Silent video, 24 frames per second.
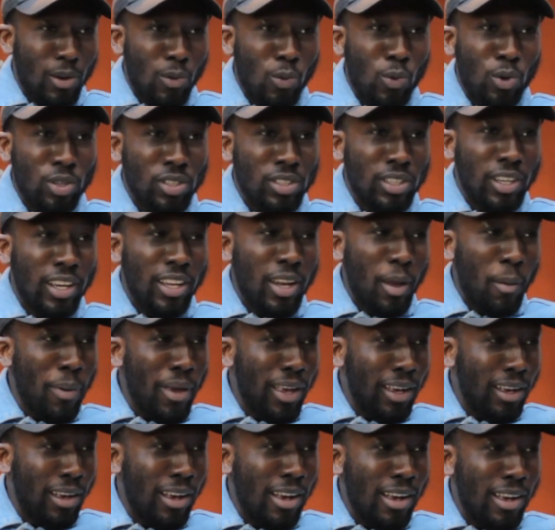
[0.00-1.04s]
wasn't Wouldn't, gonna
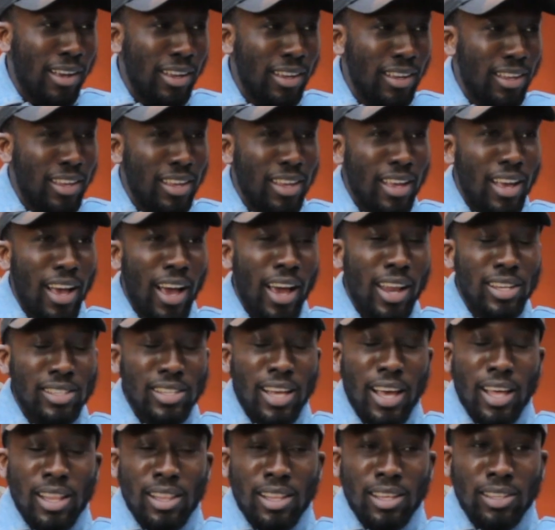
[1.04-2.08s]
pick her. Yeah. And
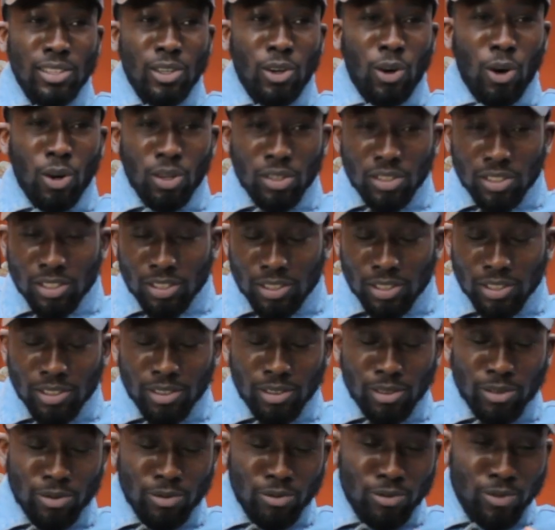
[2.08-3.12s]
it's like this
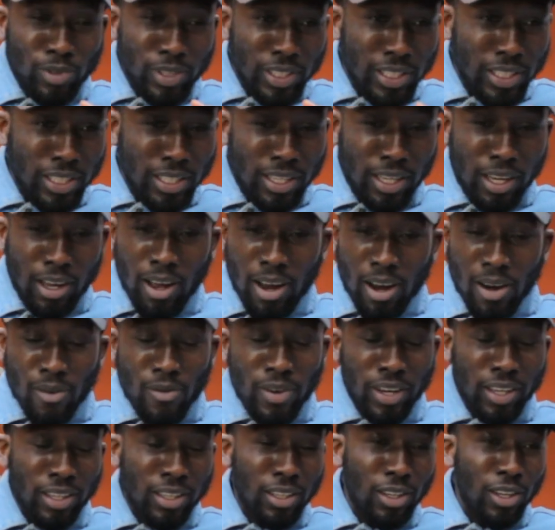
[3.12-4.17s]
constant
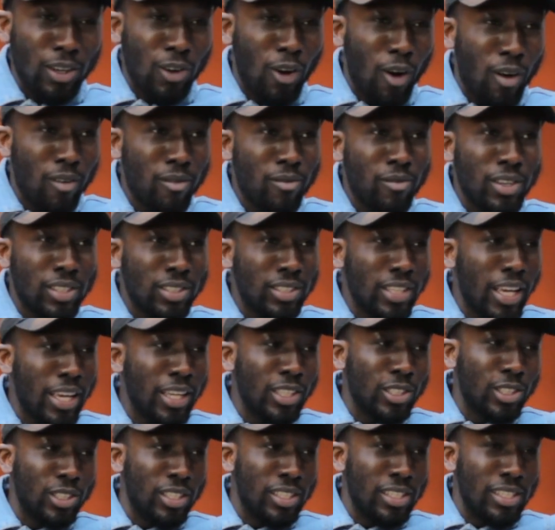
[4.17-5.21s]
reoccurring
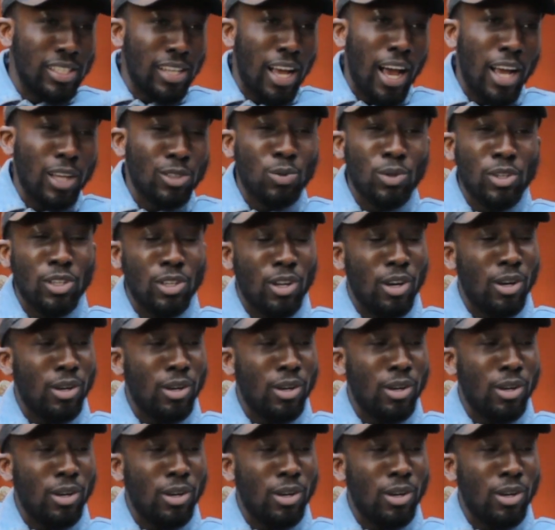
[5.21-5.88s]
conversation. I just want to